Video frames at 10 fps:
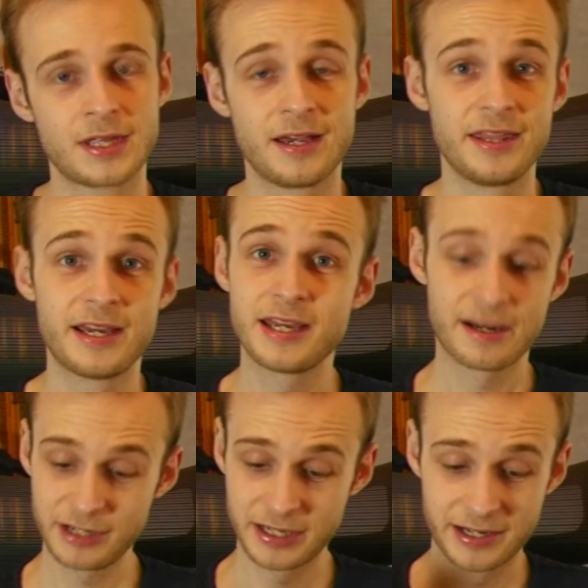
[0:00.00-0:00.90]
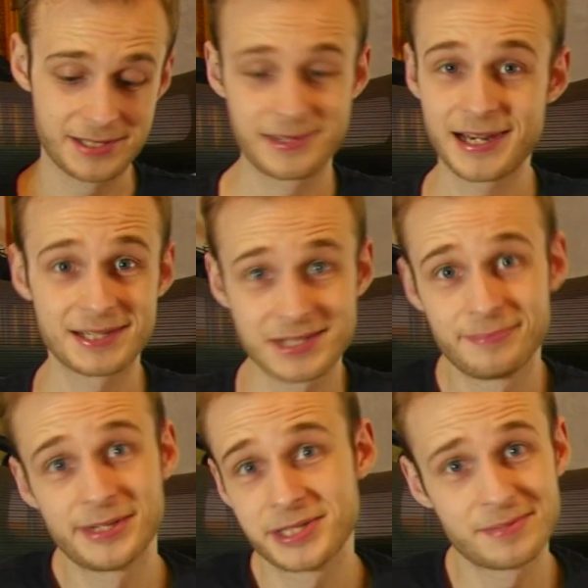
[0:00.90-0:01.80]
And there you have it guys, that's the
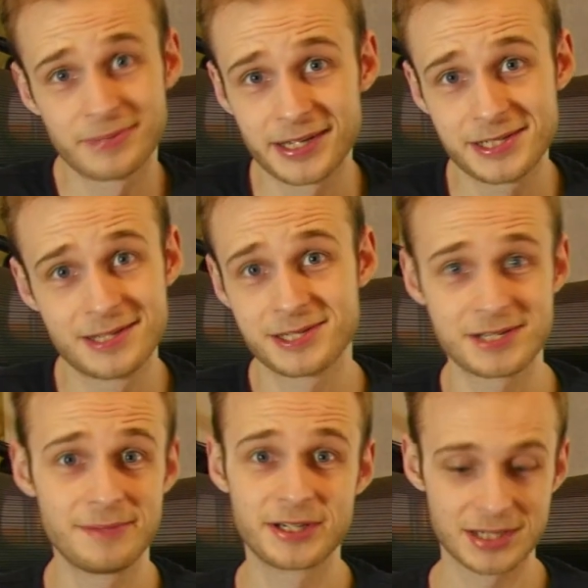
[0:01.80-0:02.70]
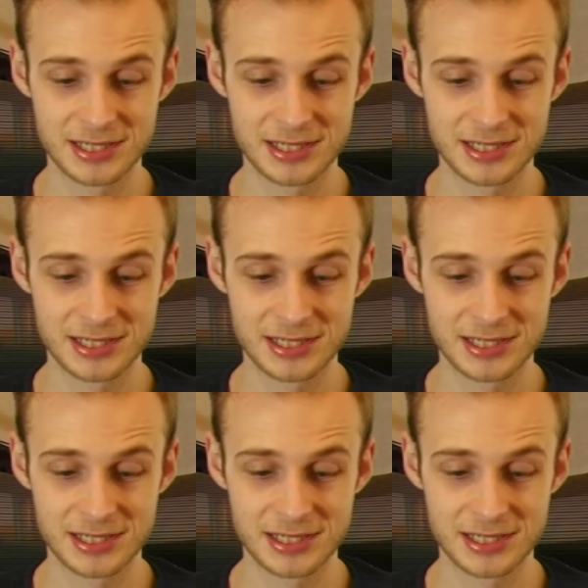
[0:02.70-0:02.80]
blood supply to the stomach